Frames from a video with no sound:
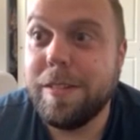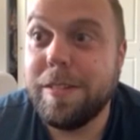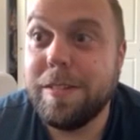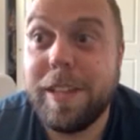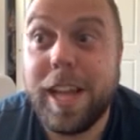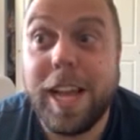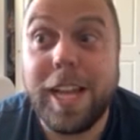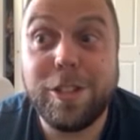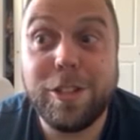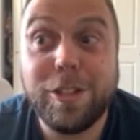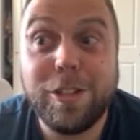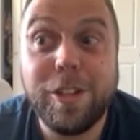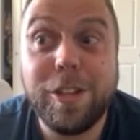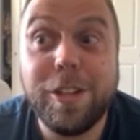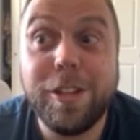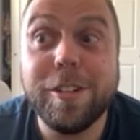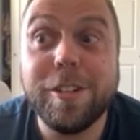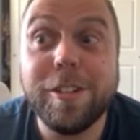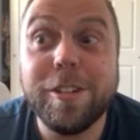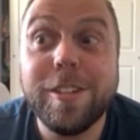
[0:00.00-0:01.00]
That's
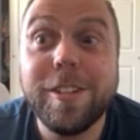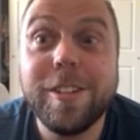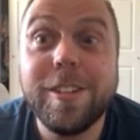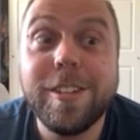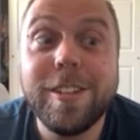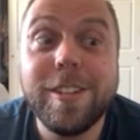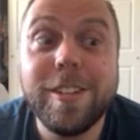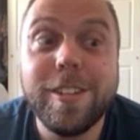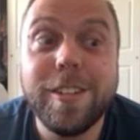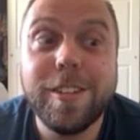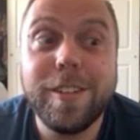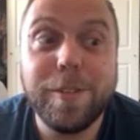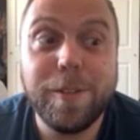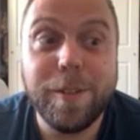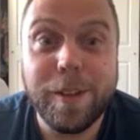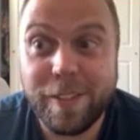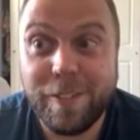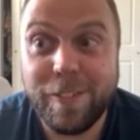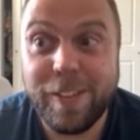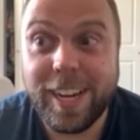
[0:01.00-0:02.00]
true.
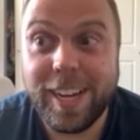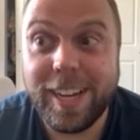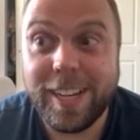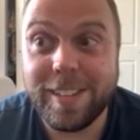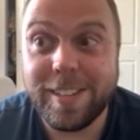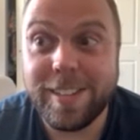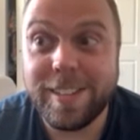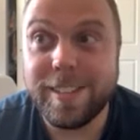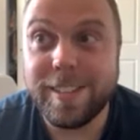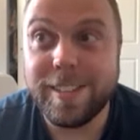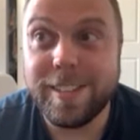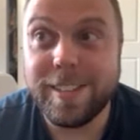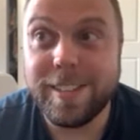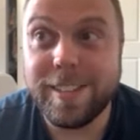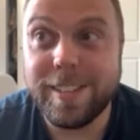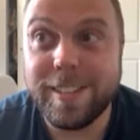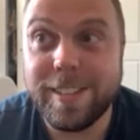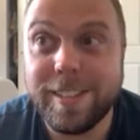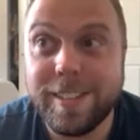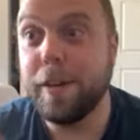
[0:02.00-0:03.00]
What if it is?
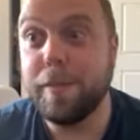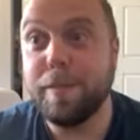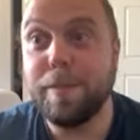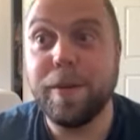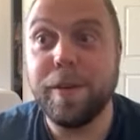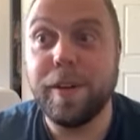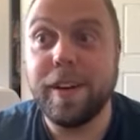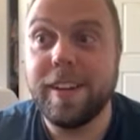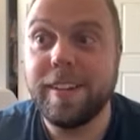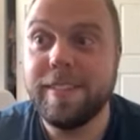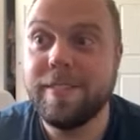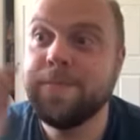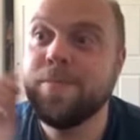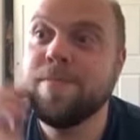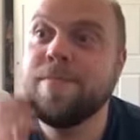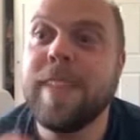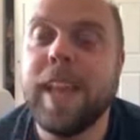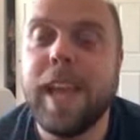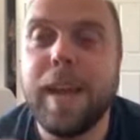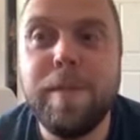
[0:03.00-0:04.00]
You have a good point.
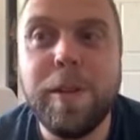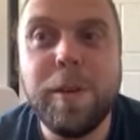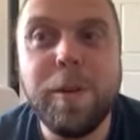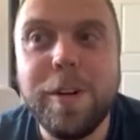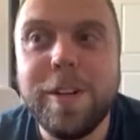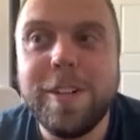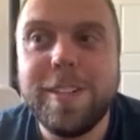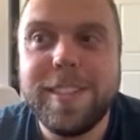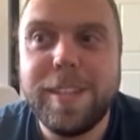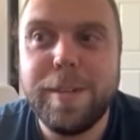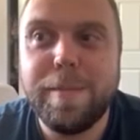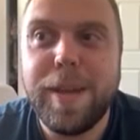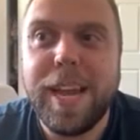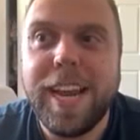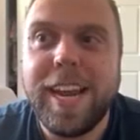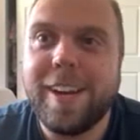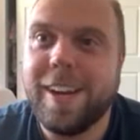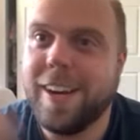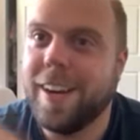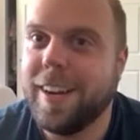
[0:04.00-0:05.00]
I'm the worst
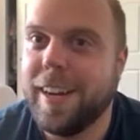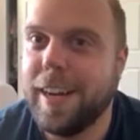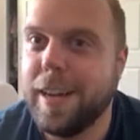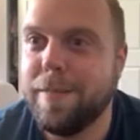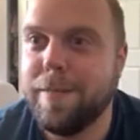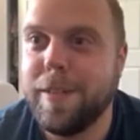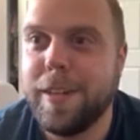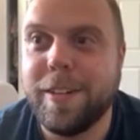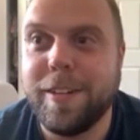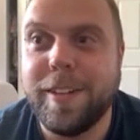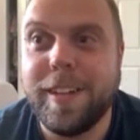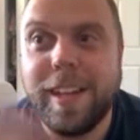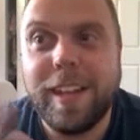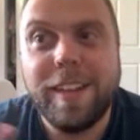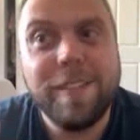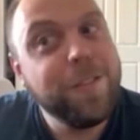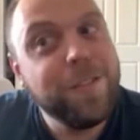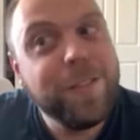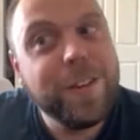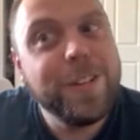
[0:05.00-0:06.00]
debater. I'm always
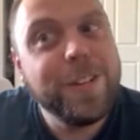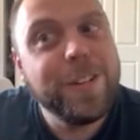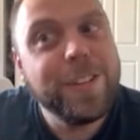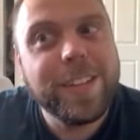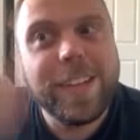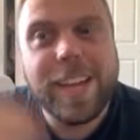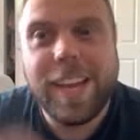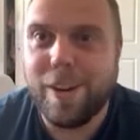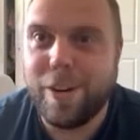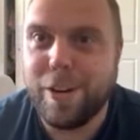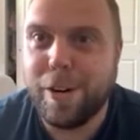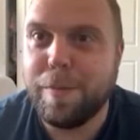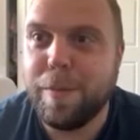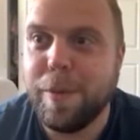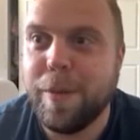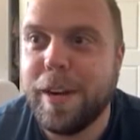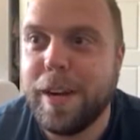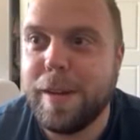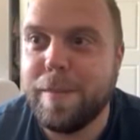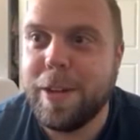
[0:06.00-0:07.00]
first
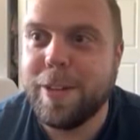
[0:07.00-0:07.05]
counterpoint.